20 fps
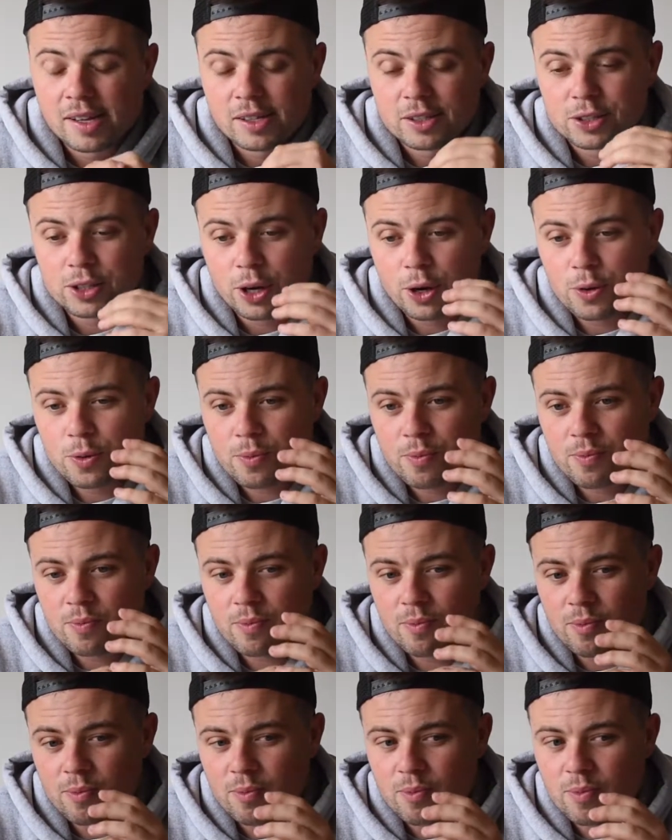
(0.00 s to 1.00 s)
So,
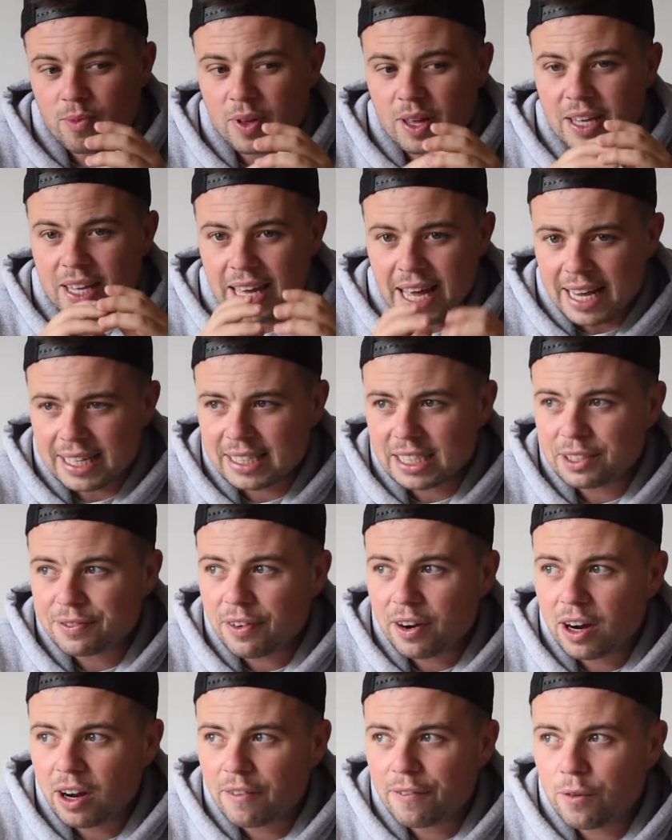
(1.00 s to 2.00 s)
yes, it's
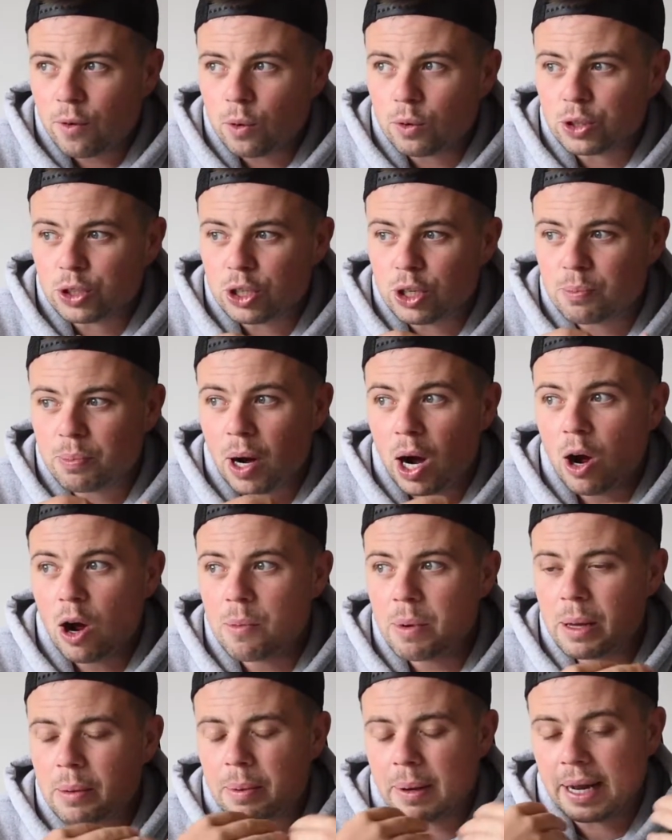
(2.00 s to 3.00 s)
very unfortunate, but
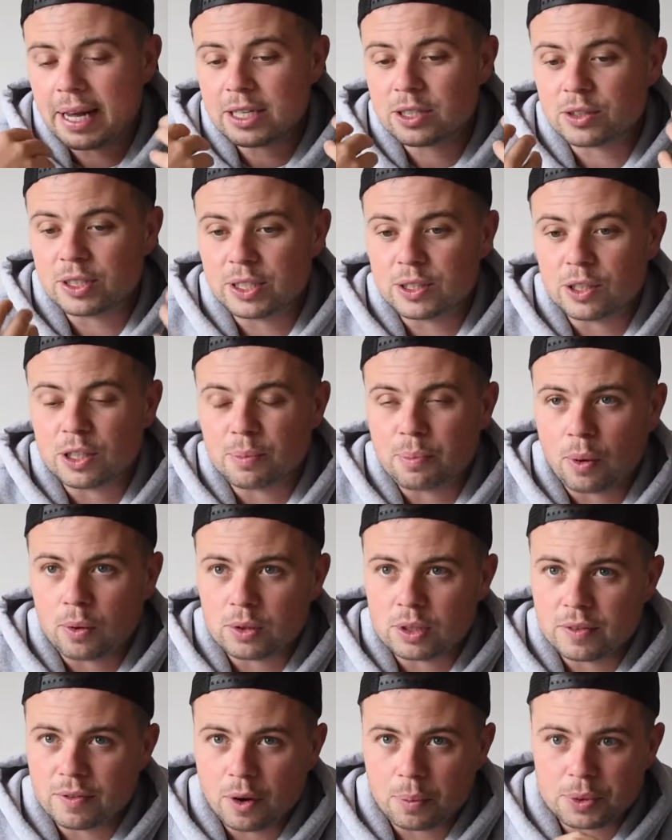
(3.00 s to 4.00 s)
I'd be pleased if he took the
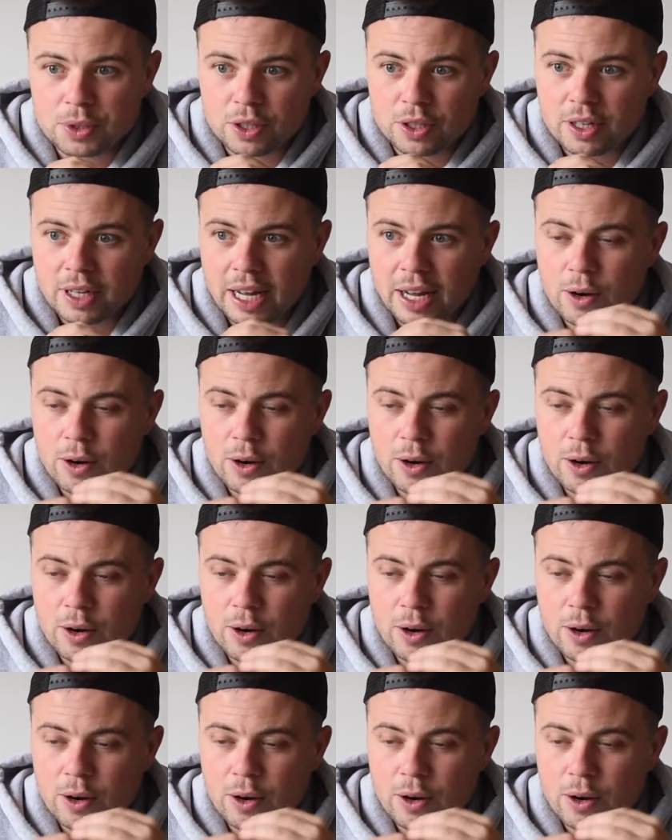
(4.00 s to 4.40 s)
positive option,